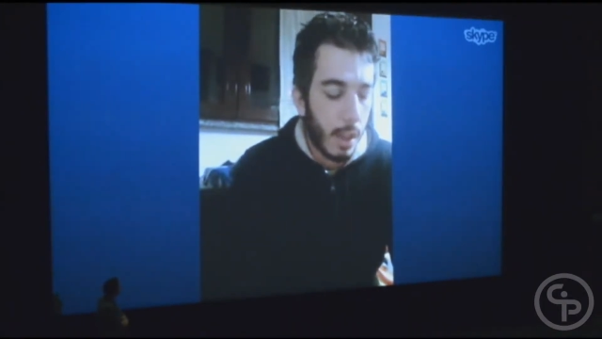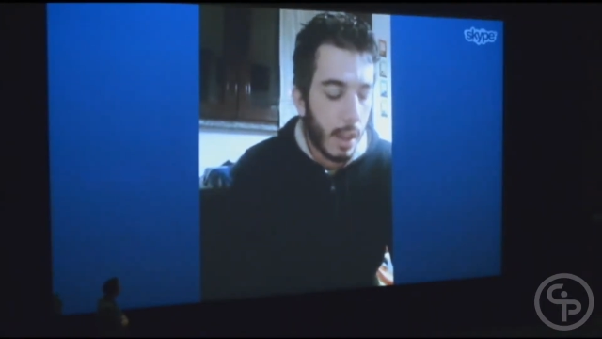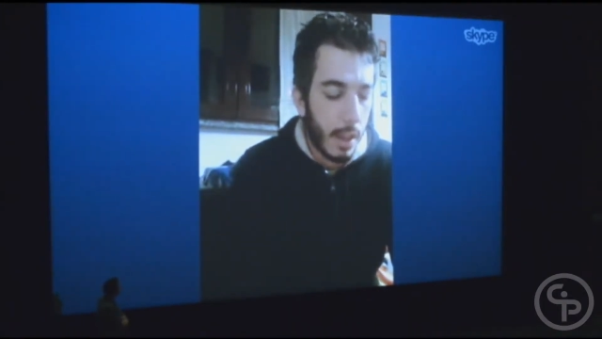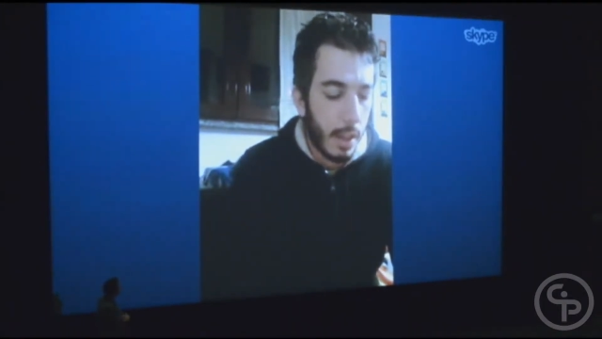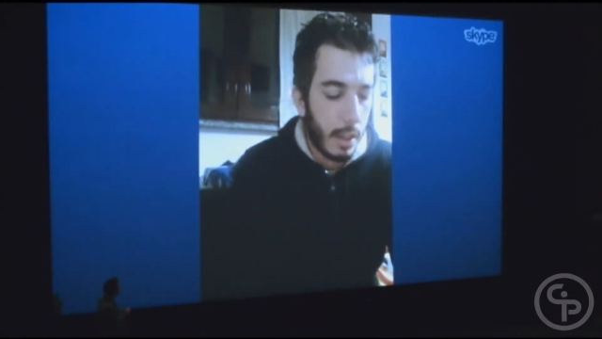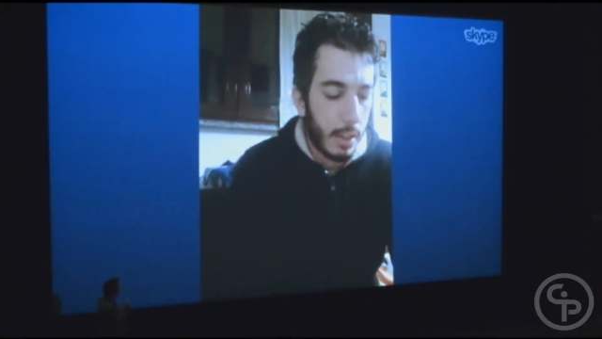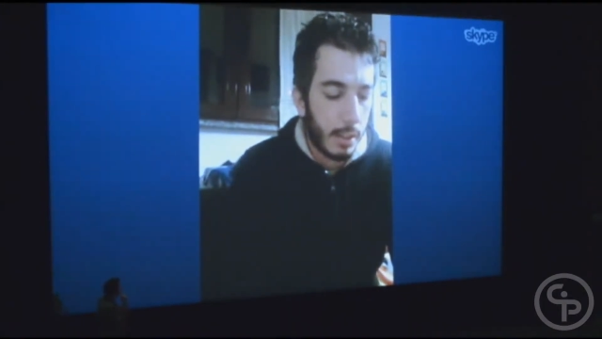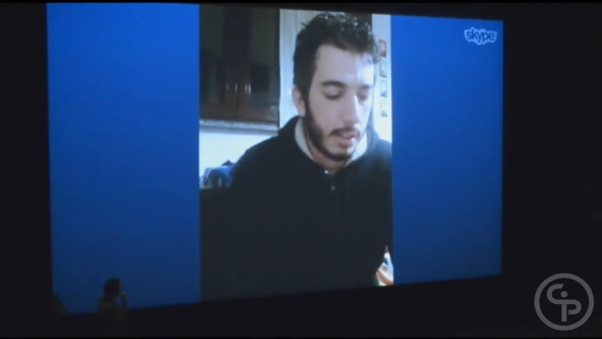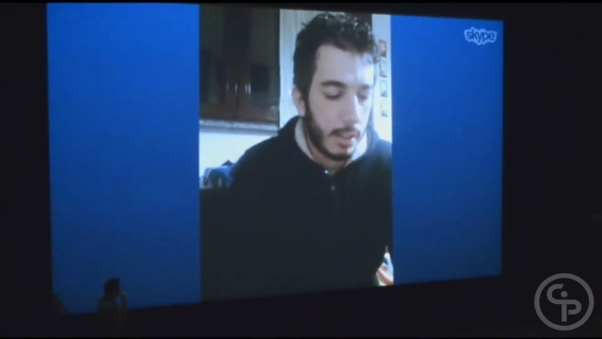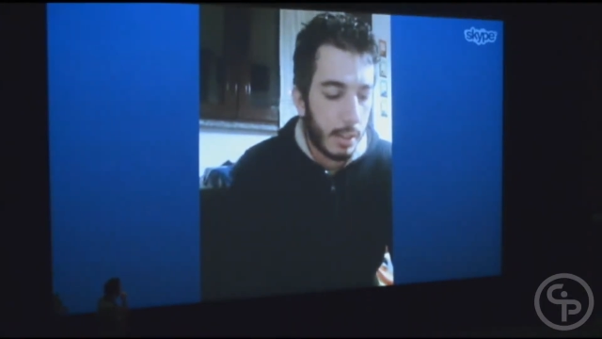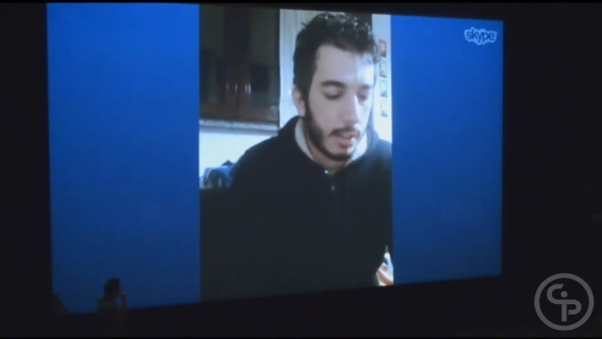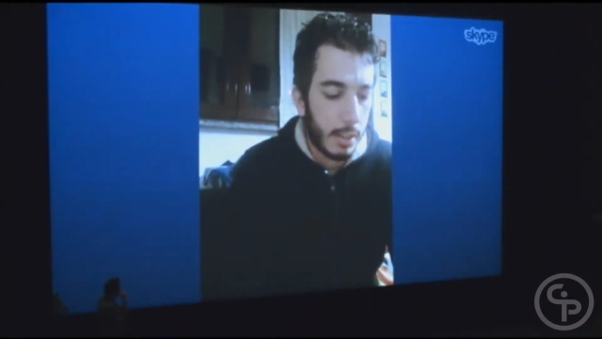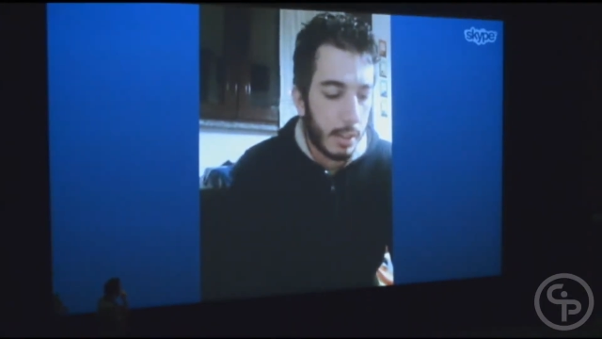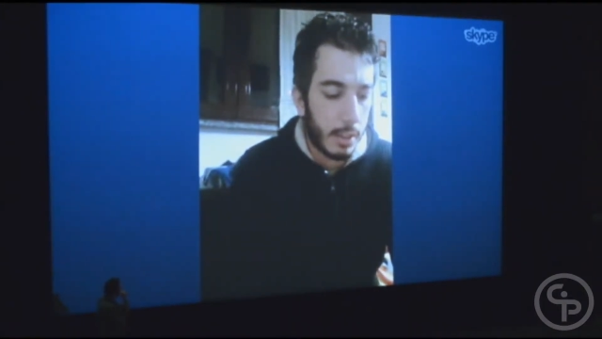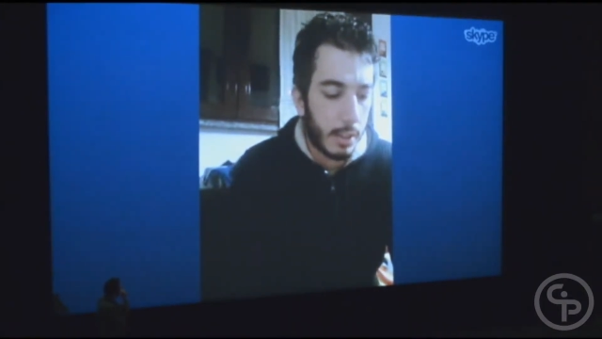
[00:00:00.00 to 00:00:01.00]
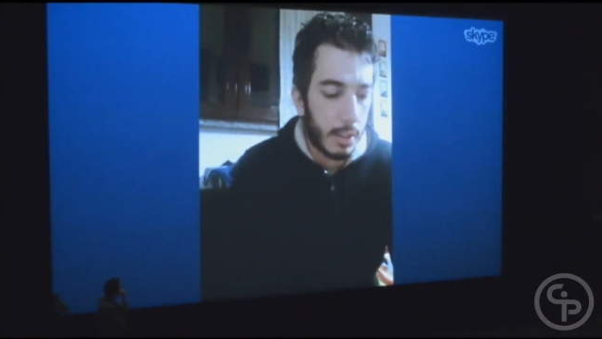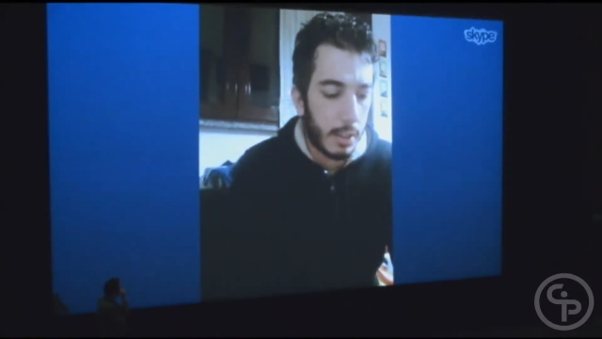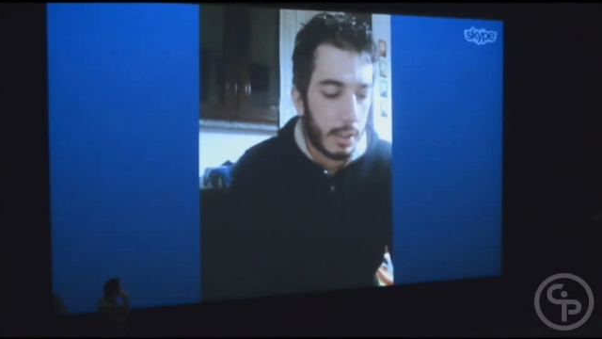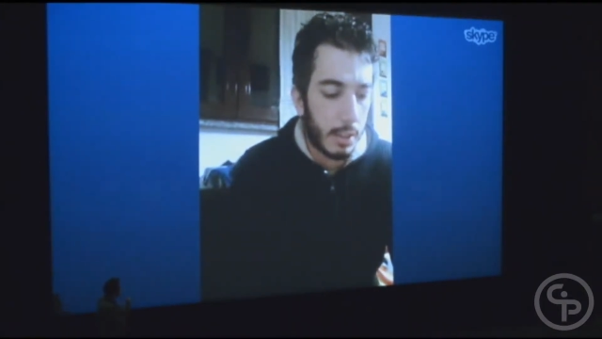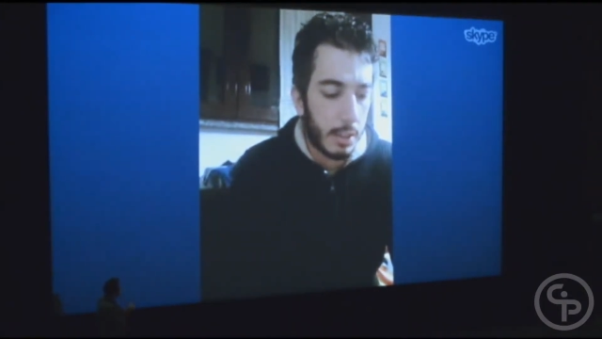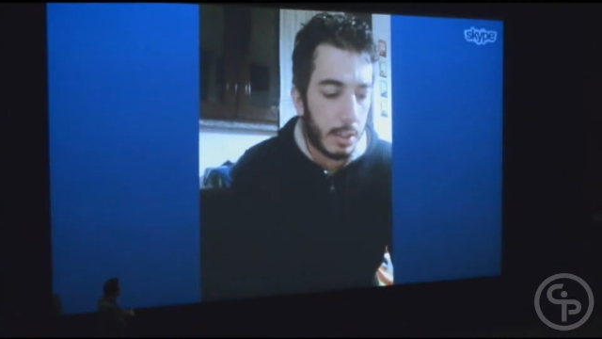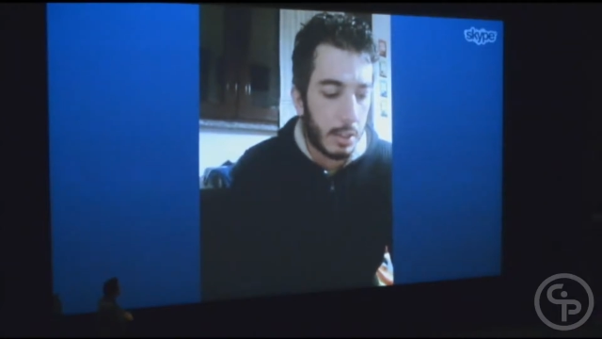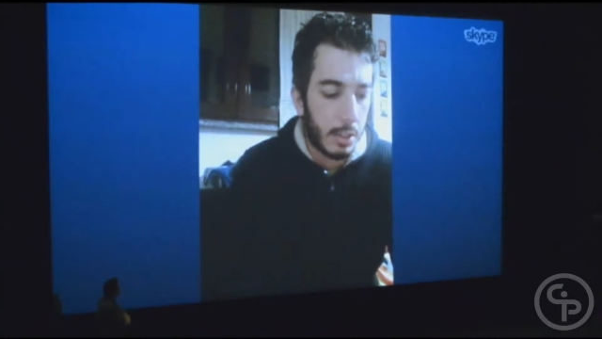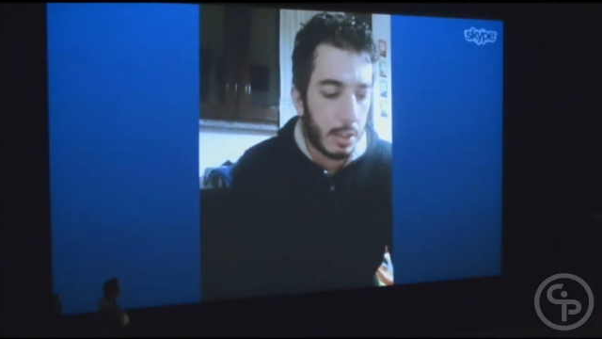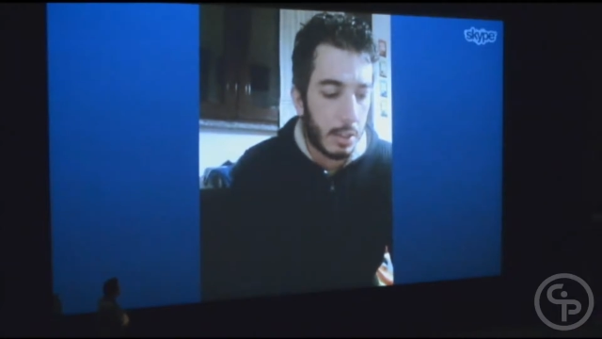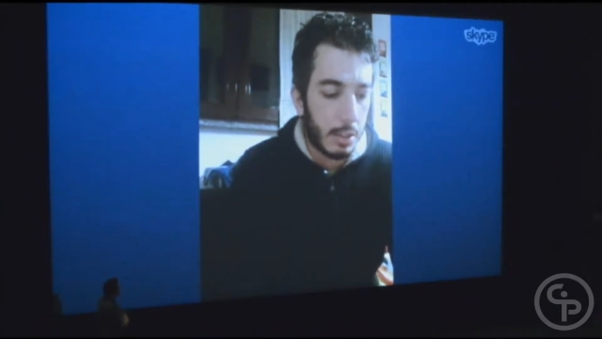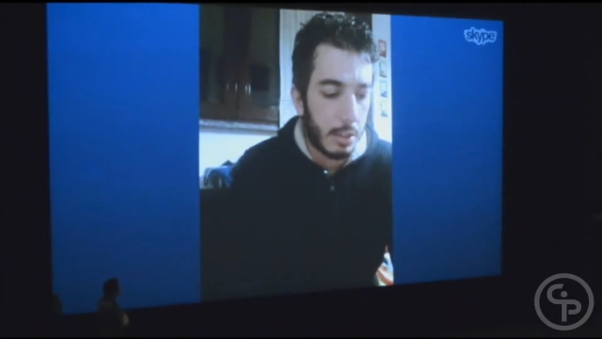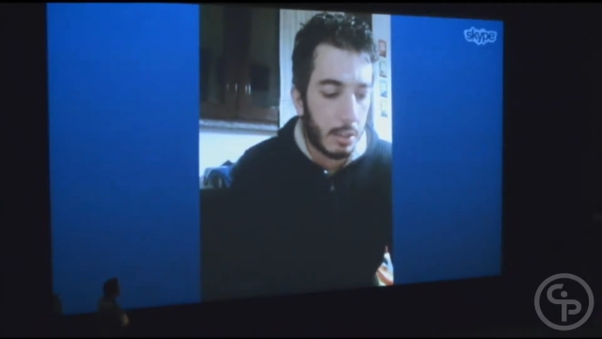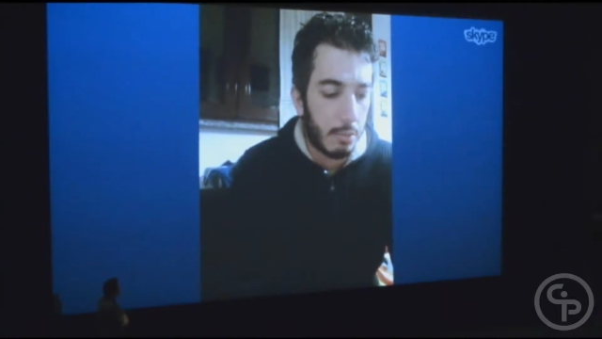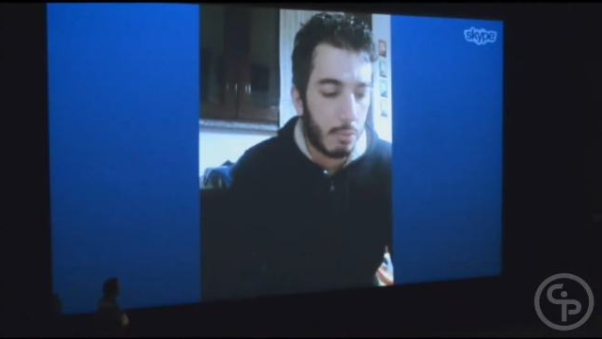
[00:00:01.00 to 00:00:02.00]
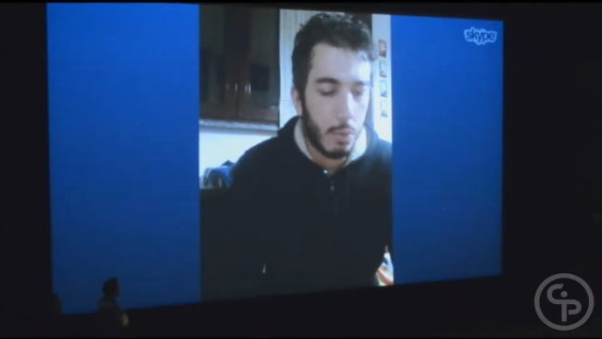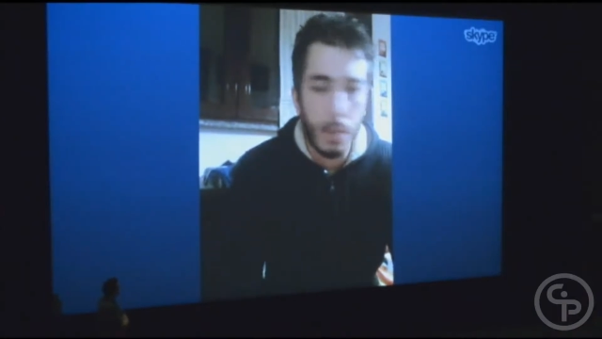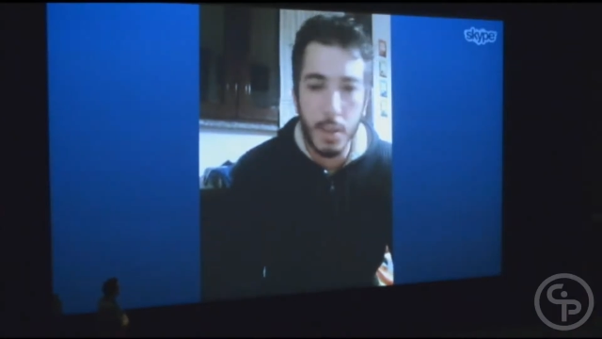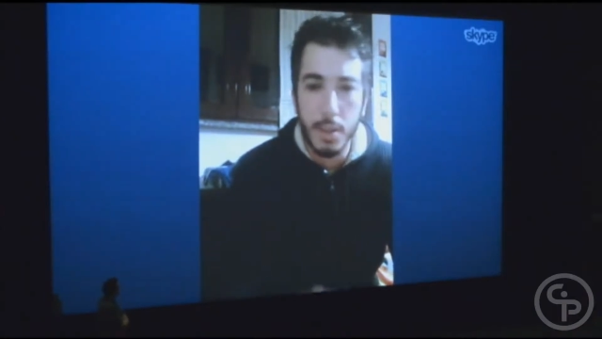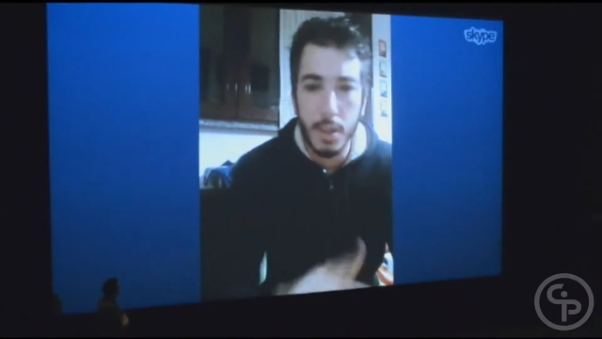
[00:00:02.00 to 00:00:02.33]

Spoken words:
And we're